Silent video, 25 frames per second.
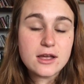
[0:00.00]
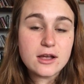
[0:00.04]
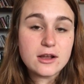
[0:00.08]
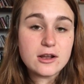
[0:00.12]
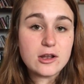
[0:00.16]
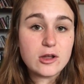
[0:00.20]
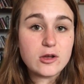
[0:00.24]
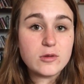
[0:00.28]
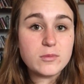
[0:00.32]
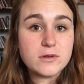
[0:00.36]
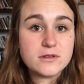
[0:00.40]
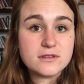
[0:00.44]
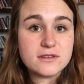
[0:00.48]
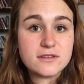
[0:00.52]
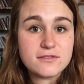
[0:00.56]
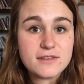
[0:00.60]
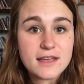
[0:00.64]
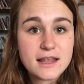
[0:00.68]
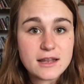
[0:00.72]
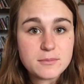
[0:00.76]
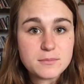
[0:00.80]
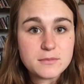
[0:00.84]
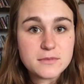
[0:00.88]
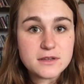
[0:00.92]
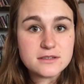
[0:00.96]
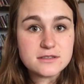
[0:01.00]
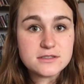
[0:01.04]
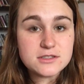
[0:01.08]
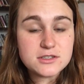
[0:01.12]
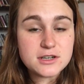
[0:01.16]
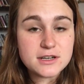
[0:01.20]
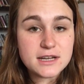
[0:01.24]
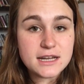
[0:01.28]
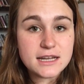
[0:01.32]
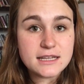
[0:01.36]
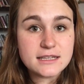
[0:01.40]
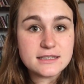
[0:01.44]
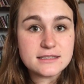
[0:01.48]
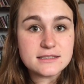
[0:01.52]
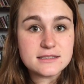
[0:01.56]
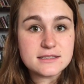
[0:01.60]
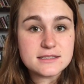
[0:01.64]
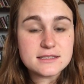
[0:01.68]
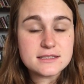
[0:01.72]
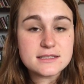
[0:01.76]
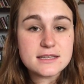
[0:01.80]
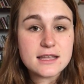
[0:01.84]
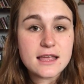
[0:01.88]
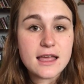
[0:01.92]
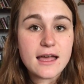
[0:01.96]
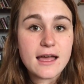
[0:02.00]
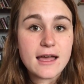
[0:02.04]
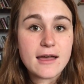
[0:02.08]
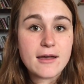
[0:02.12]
global development trends,